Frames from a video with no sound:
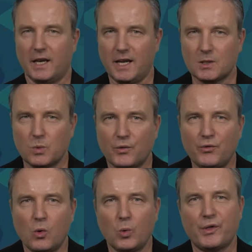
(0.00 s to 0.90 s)
Here's what
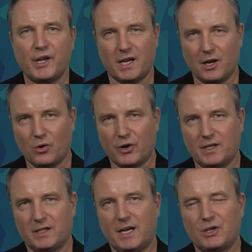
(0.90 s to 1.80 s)
forward-thinking
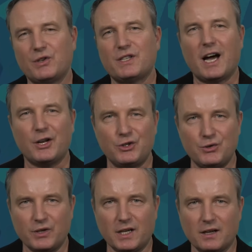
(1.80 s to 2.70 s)
organizations are
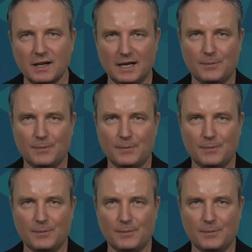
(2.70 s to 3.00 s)
doing.